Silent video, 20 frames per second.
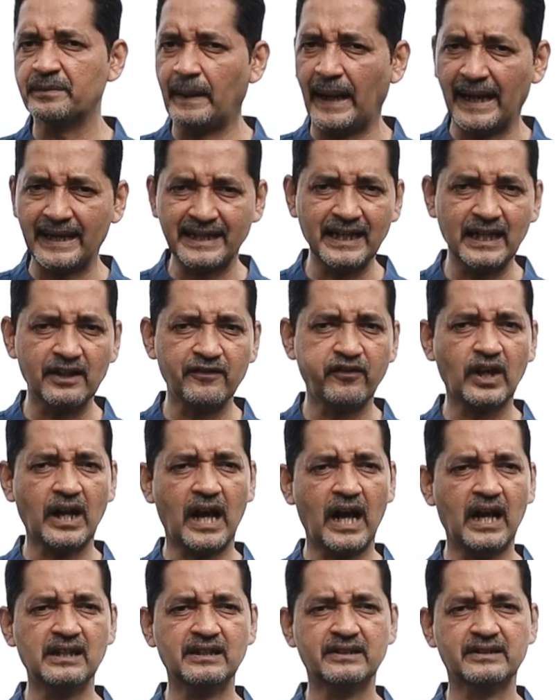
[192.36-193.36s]
his backyard for
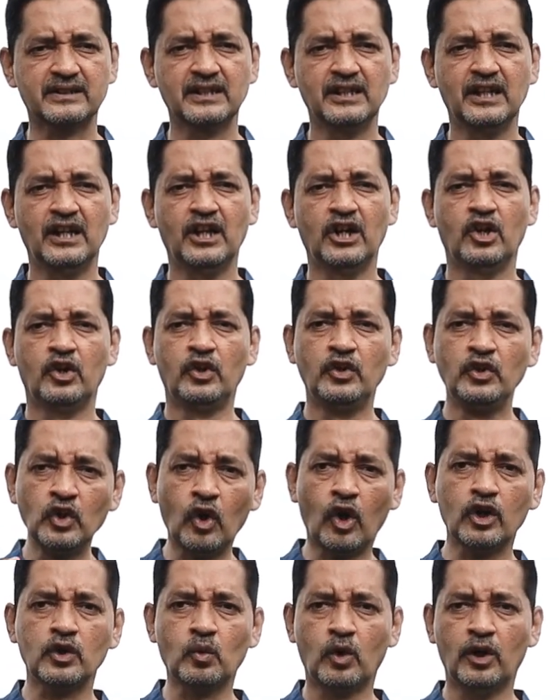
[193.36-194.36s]
hours,
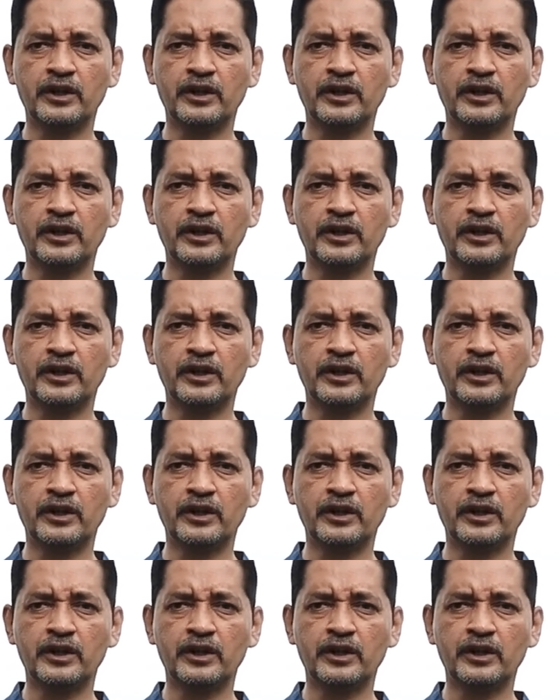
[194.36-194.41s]
not